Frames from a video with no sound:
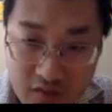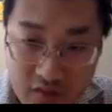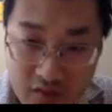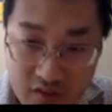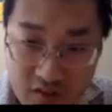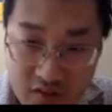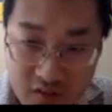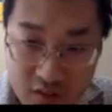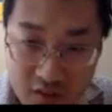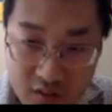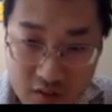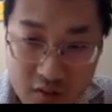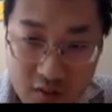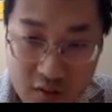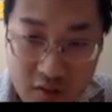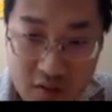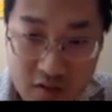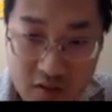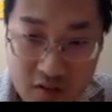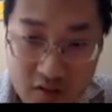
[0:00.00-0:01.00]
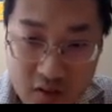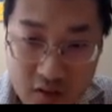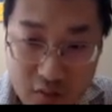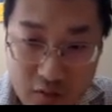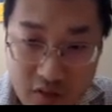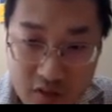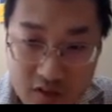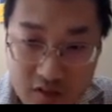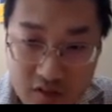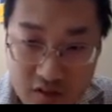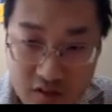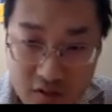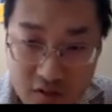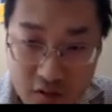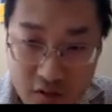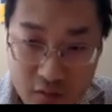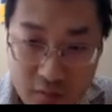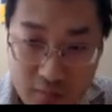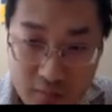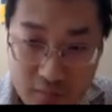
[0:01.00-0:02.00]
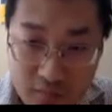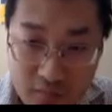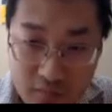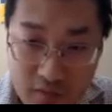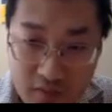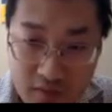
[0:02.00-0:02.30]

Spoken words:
This is a deterministic term.